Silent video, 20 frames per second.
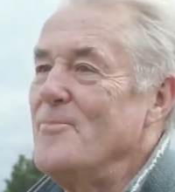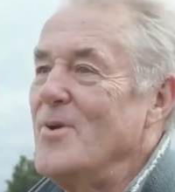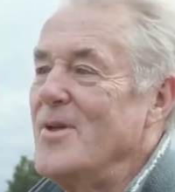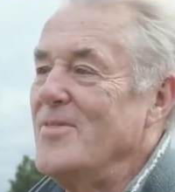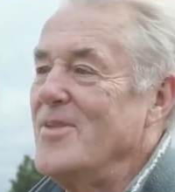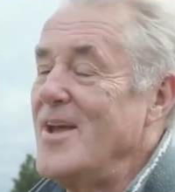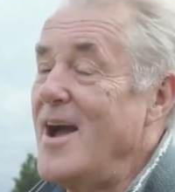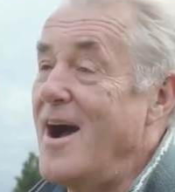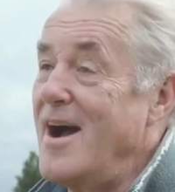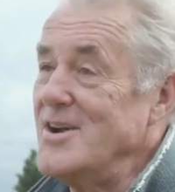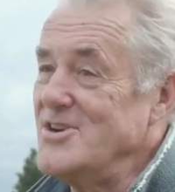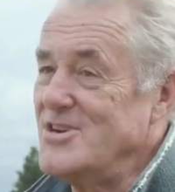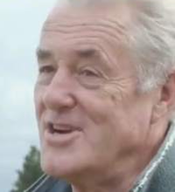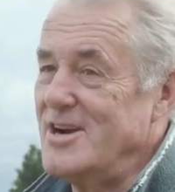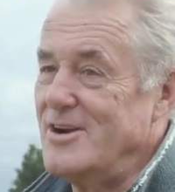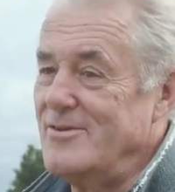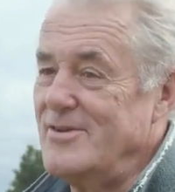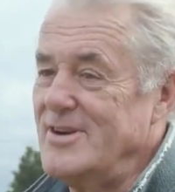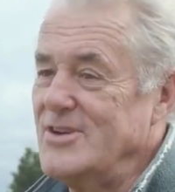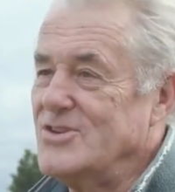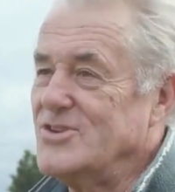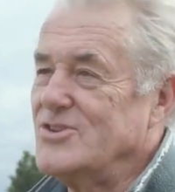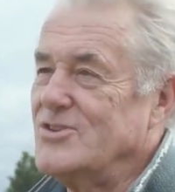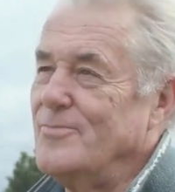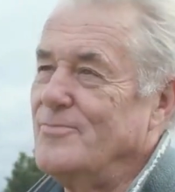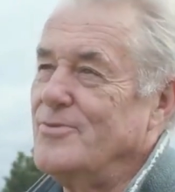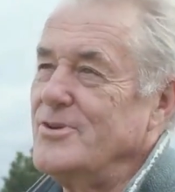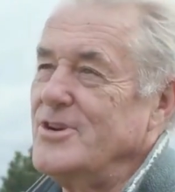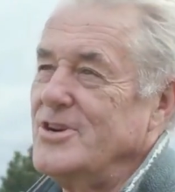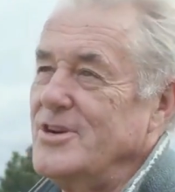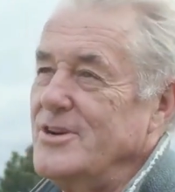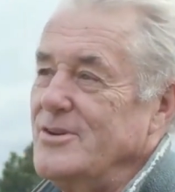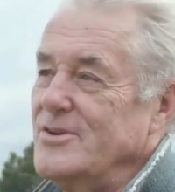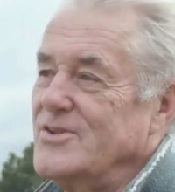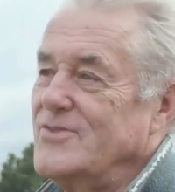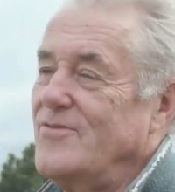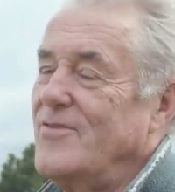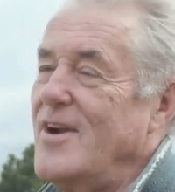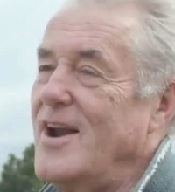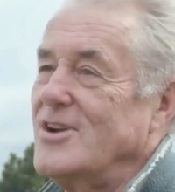The idea is to
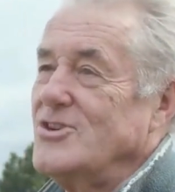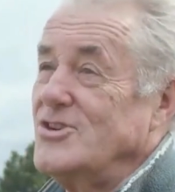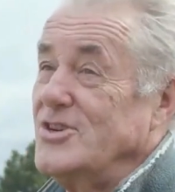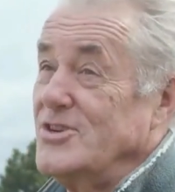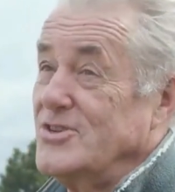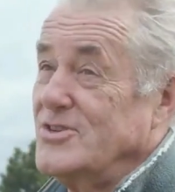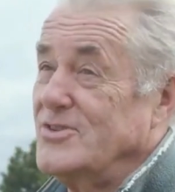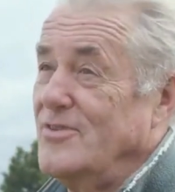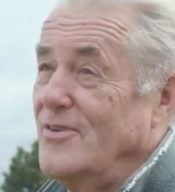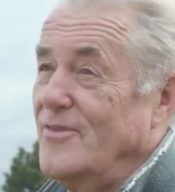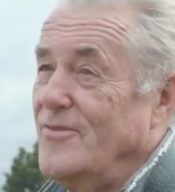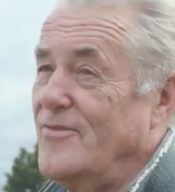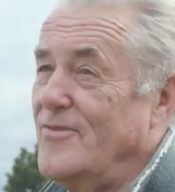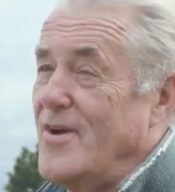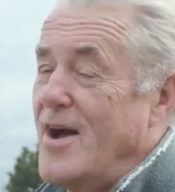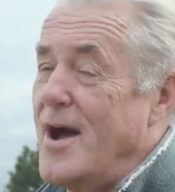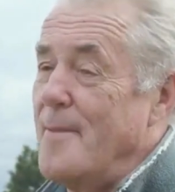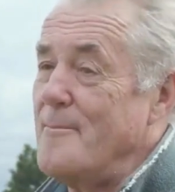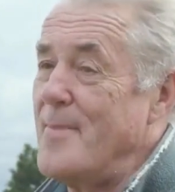produce flushes of